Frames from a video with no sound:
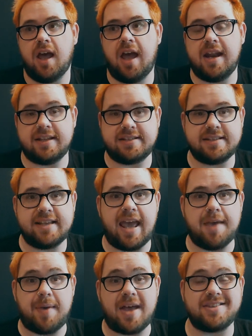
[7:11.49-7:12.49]
an
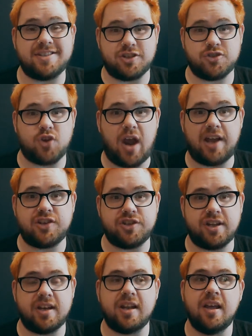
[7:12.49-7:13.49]
escape, as a
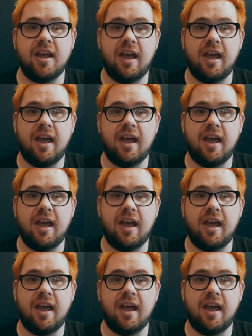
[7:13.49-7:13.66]
distraction,